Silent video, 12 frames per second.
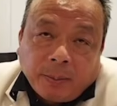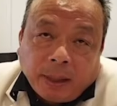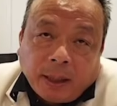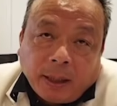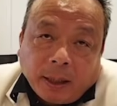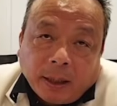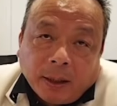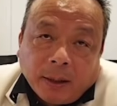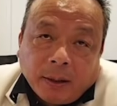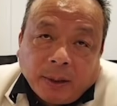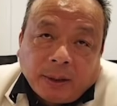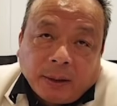Meghalaya
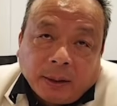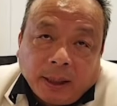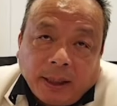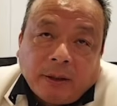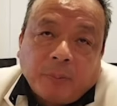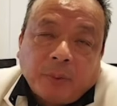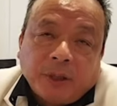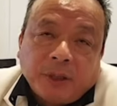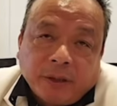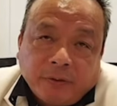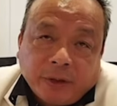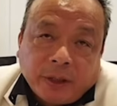with the helicopter
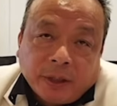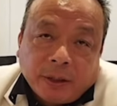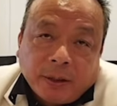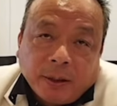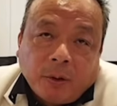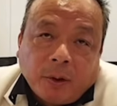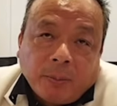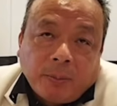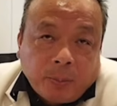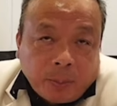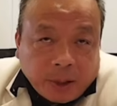services for